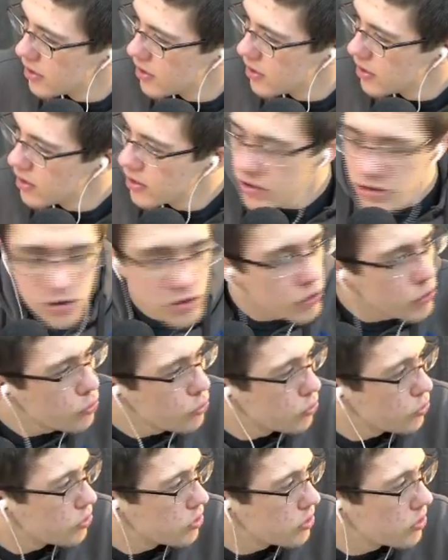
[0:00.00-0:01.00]

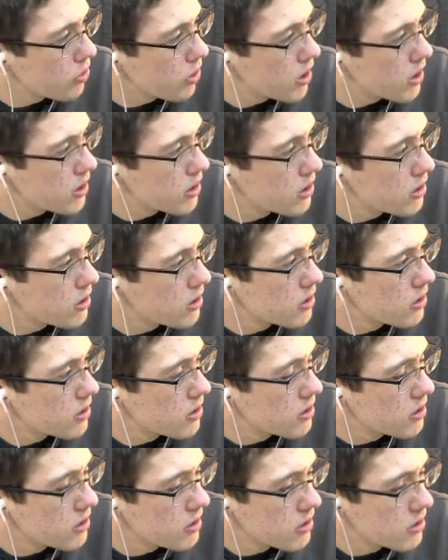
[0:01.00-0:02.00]
Dude, like,
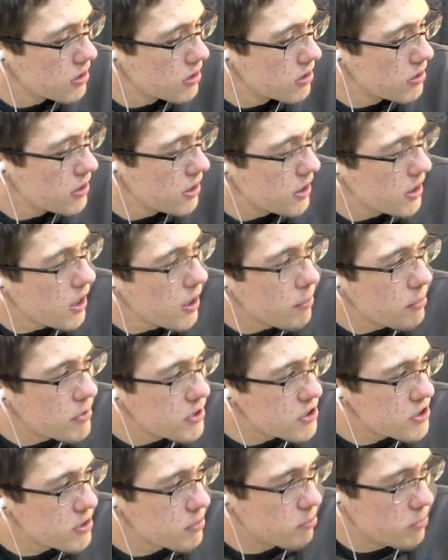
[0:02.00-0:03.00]
they keep
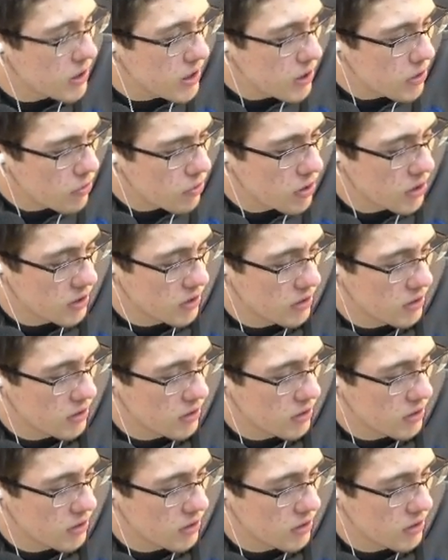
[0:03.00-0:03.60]
disappearing.